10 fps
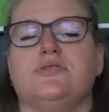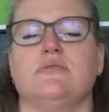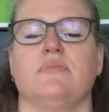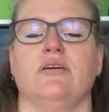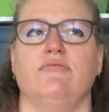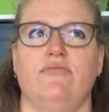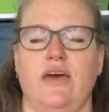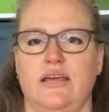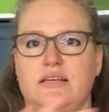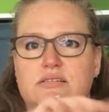some
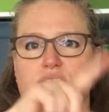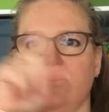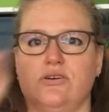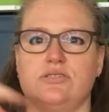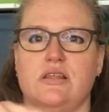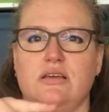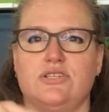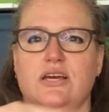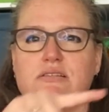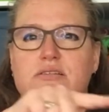confetti stars. I think
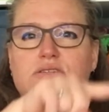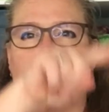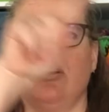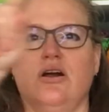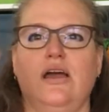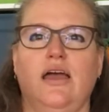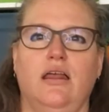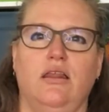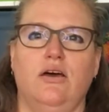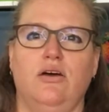she has a star
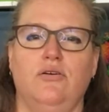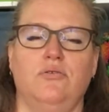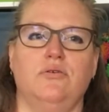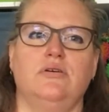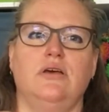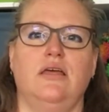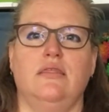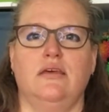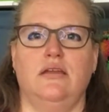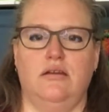halo, and
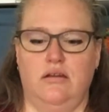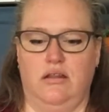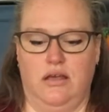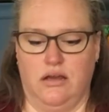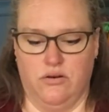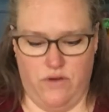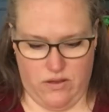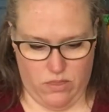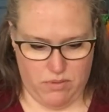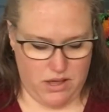then like
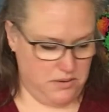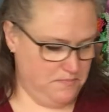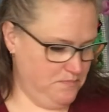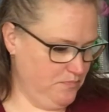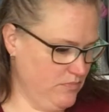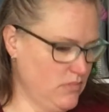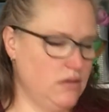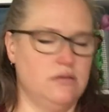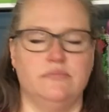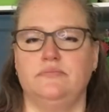around the bottom,
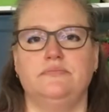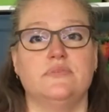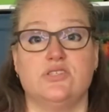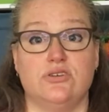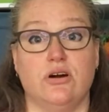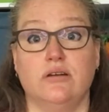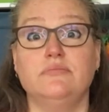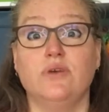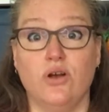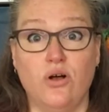star,
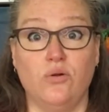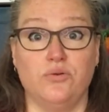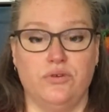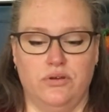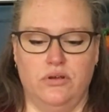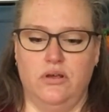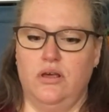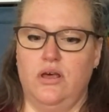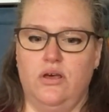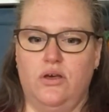gold,
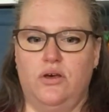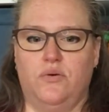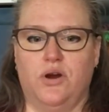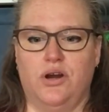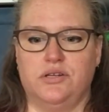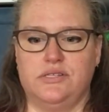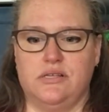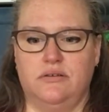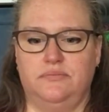words.